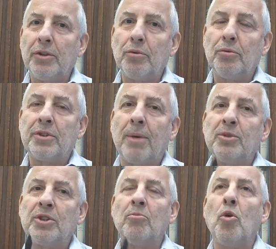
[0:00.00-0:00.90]
to some
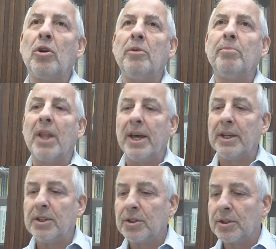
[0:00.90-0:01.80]
smaller
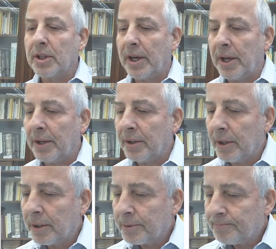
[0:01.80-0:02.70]
place. And
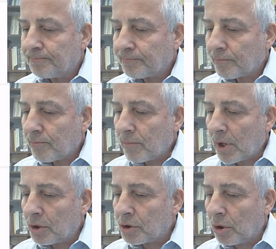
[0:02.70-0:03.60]

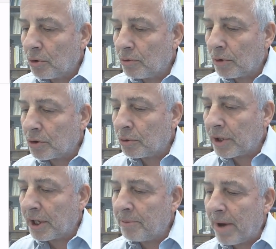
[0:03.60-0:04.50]
so what you
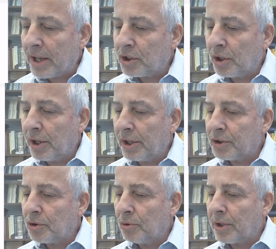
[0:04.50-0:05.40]
can imagine
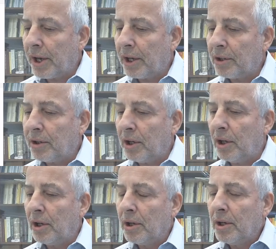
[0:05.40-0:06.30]
is you take
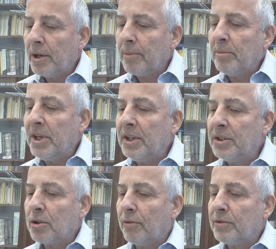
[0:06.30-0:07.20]
the
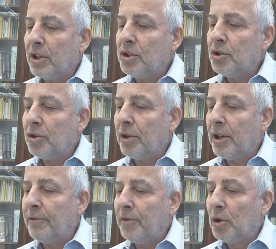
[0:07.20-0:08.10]
means of the
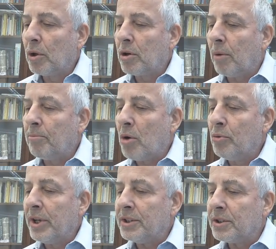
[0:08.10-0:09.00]
individual
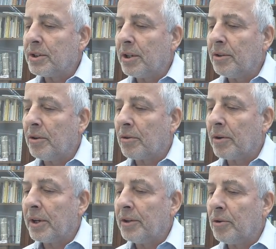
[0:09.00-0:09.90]
components in
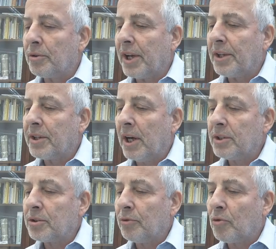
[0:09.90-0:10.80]
your data,
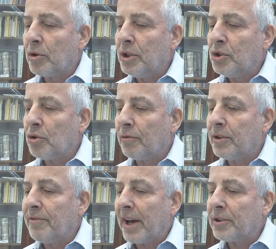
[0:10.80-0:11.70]
so for each of the
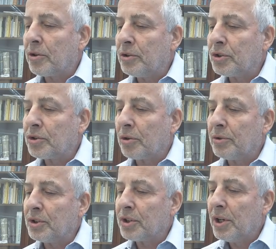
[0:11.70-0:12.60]
vectors, so
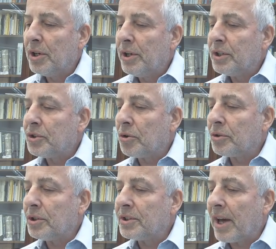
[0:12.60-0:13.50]
this
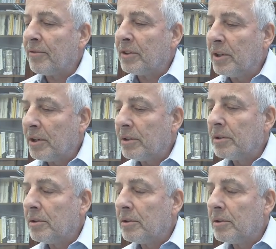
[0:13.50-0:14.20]
37